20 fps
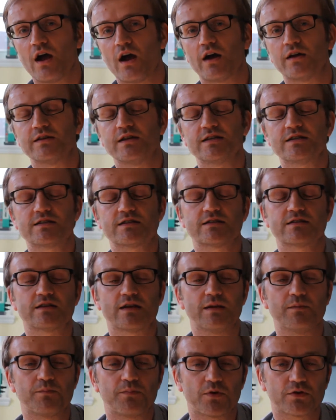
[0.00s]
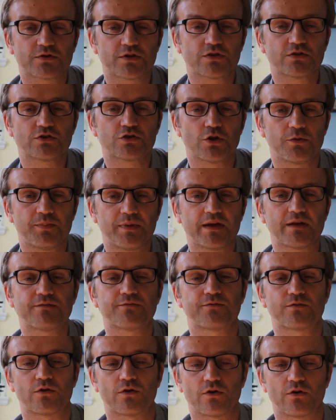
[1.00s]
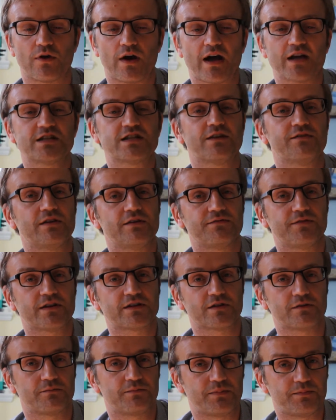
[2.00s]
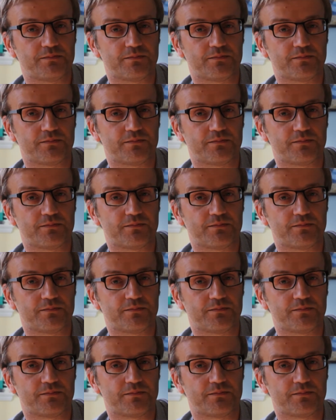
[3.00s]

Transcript: And it's important topic for HIV-infected